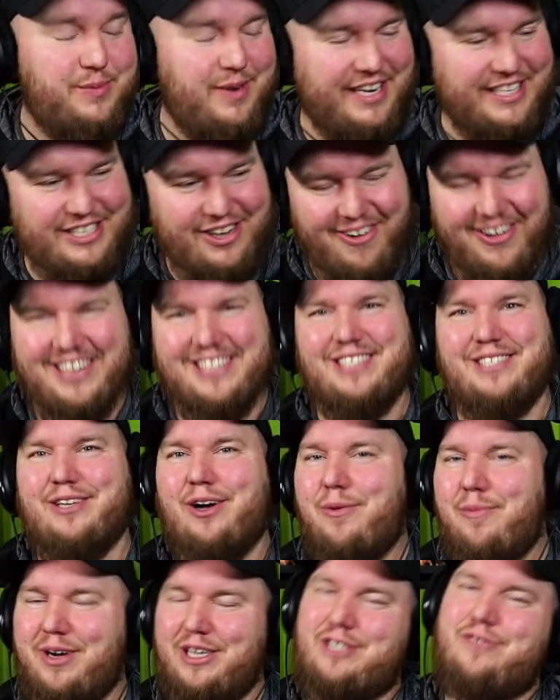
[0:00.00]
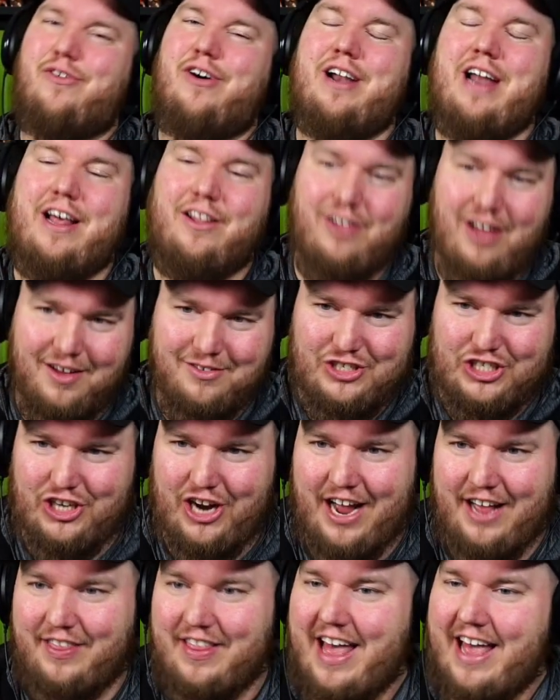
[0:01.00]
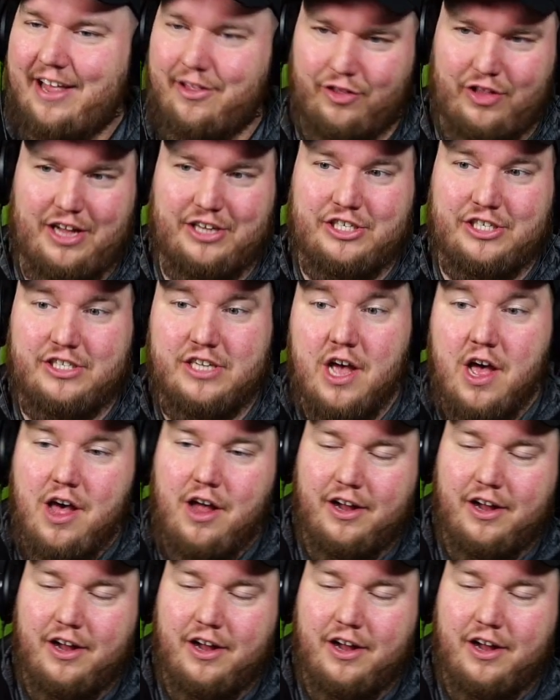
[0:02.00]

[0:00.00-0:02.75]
but it's always so much fun. I love trying that in Legends.